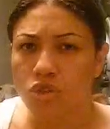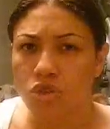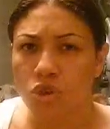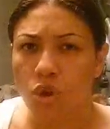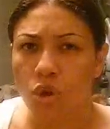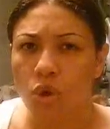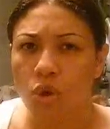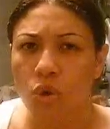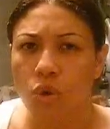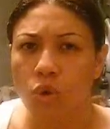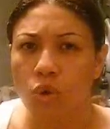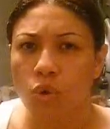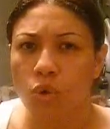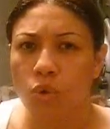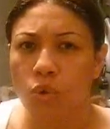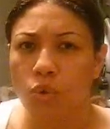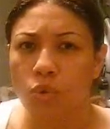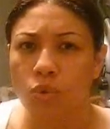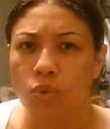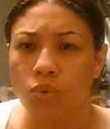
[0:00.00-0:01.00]

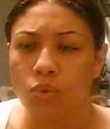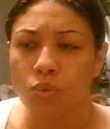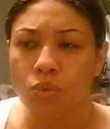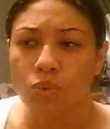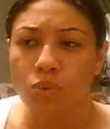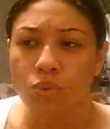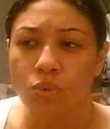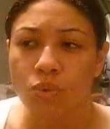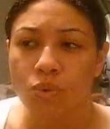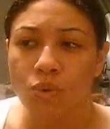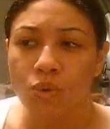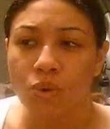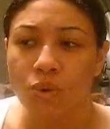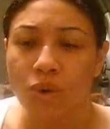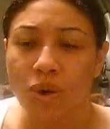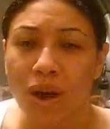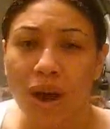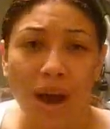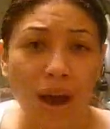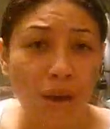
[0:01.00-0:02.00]
So,
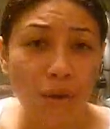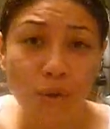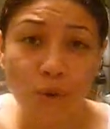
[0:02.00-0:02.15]
I